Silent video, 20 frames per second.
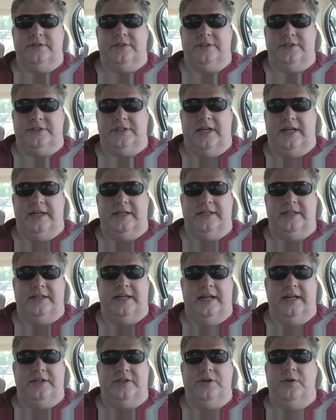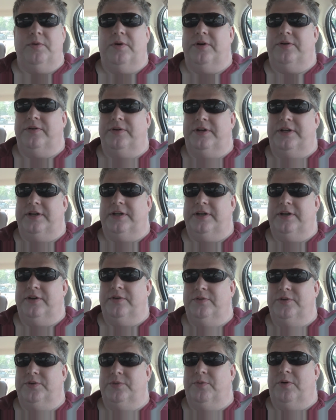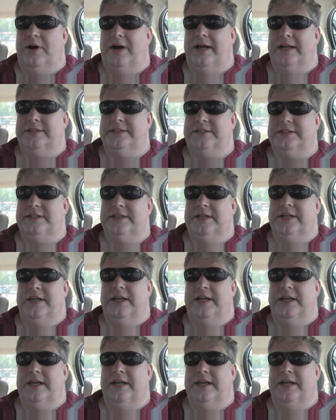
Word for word: designed to take 200 continuous watts